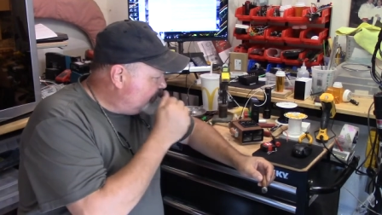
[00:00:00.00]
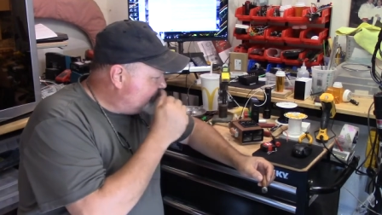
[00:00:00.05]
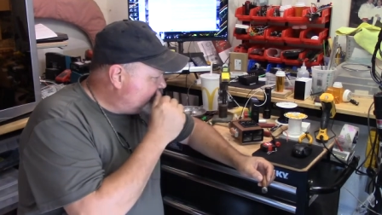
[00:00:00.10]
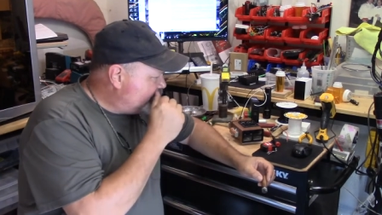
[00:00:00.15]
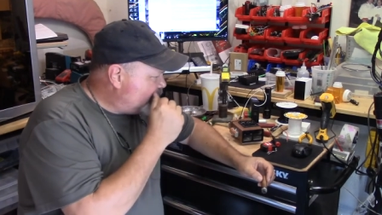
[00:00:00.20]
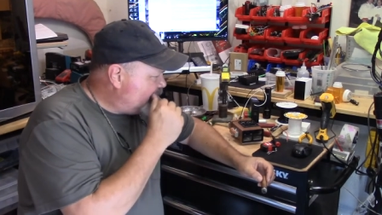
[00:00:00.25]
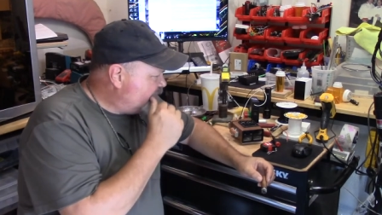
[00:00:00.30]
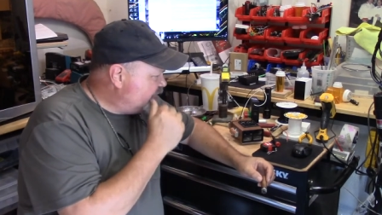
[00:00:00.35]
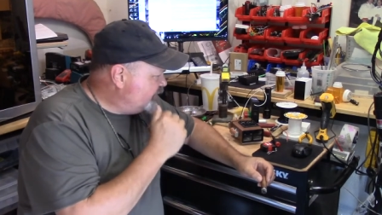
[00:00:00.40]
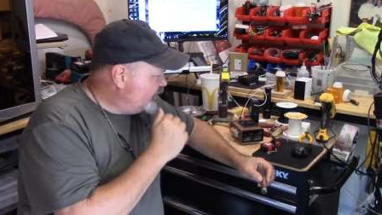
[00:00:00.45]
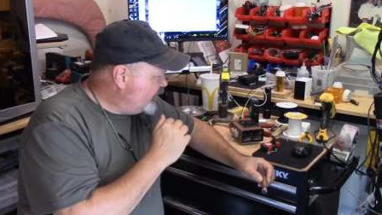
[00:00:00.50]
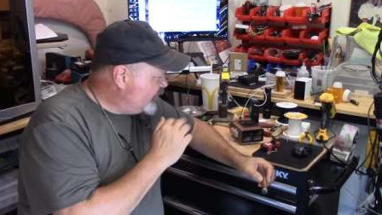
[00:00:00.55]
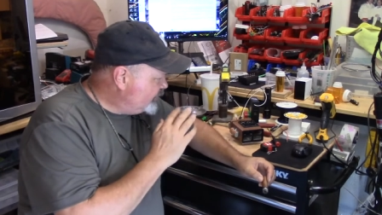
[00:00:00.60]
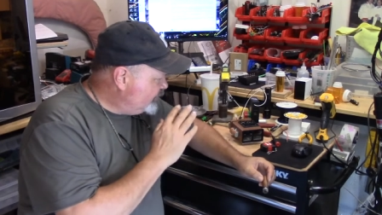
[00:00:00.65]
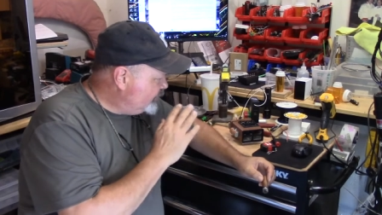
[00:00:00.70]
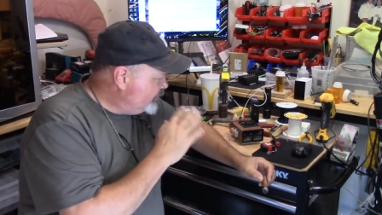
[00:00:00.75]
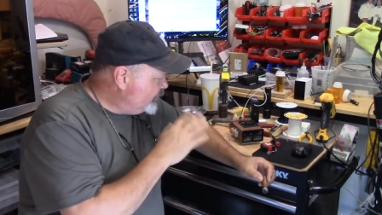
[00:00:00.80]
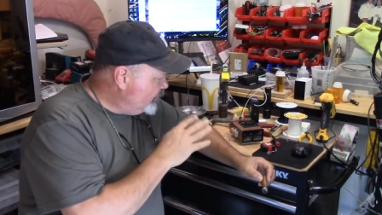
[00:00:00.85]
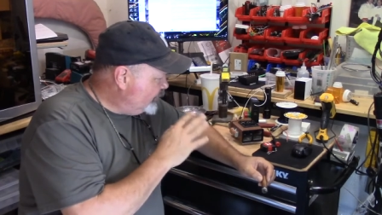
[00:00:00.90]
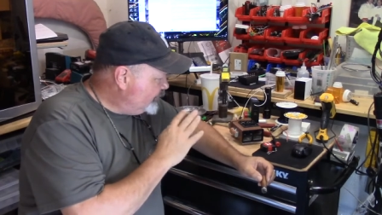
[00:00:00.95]

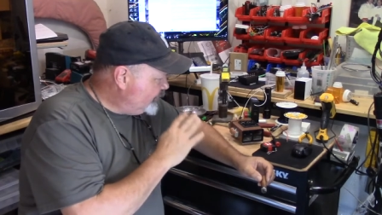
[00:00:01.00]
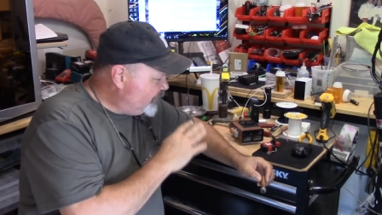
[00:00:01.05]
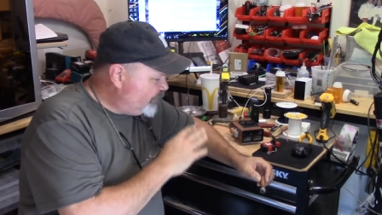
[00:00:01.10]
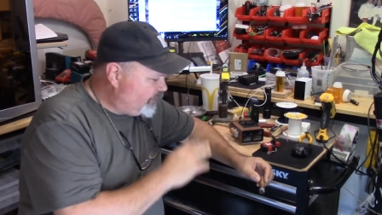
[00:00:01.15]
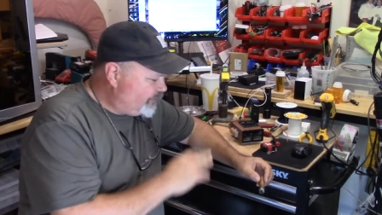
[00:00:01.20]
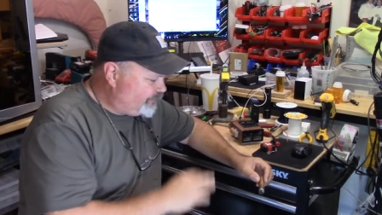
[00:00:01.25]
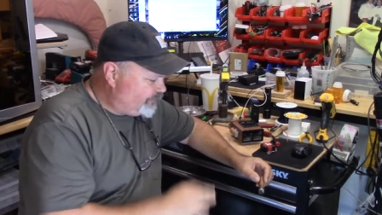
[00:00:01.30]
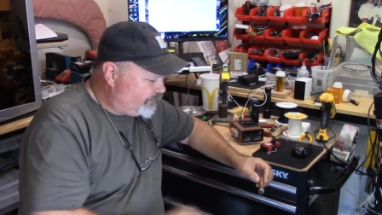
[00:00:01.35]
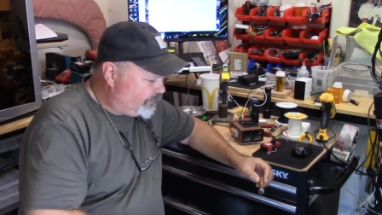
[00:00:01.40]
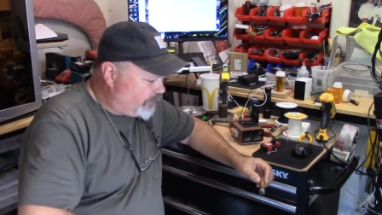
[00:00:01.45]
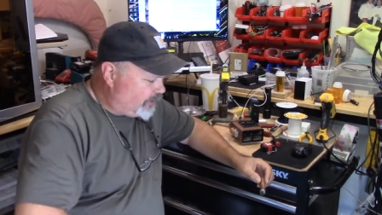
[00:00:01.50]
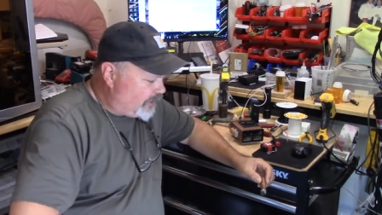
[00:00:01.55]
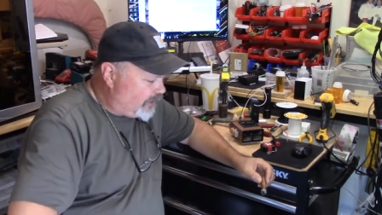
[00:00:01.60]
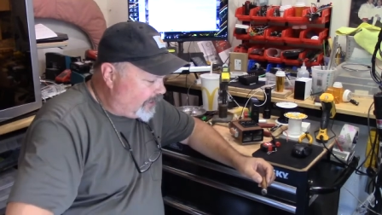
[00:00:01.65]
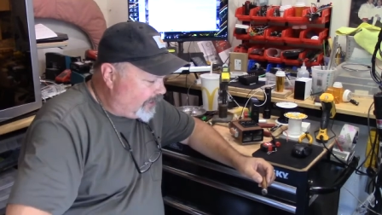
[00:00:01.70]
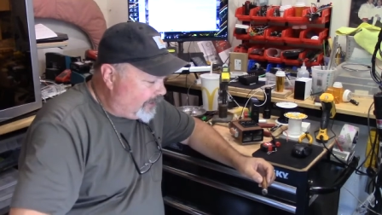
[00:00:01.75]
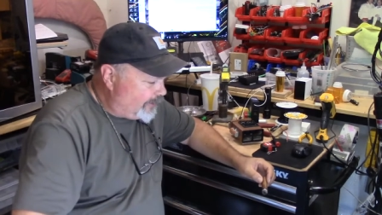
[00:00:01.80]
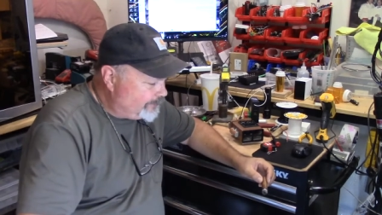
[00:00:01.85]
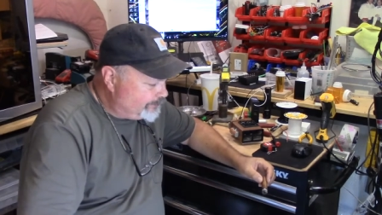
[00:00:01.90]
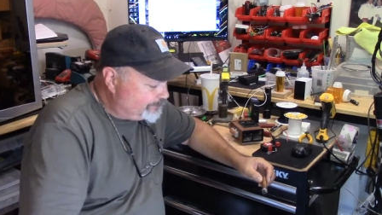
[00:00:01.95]
project over here for a
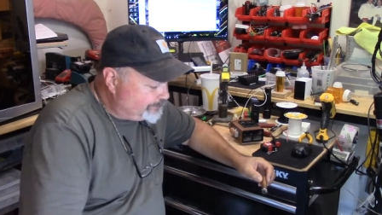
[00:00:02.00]
guy,